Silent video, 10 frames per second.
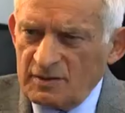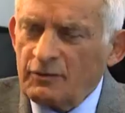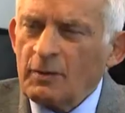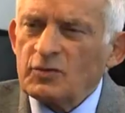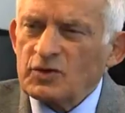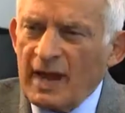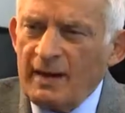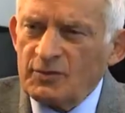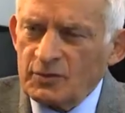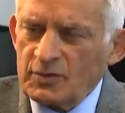from
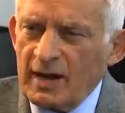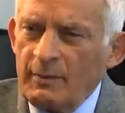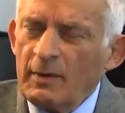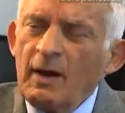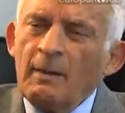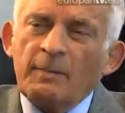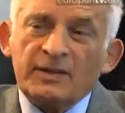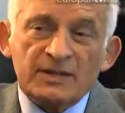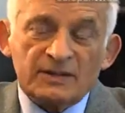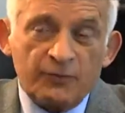time to time. But
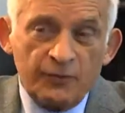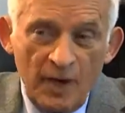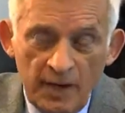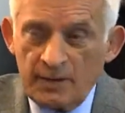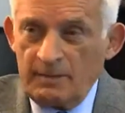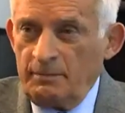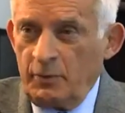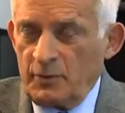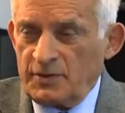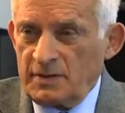it's very
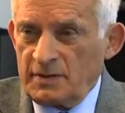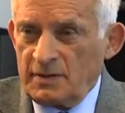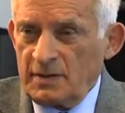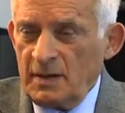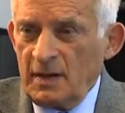important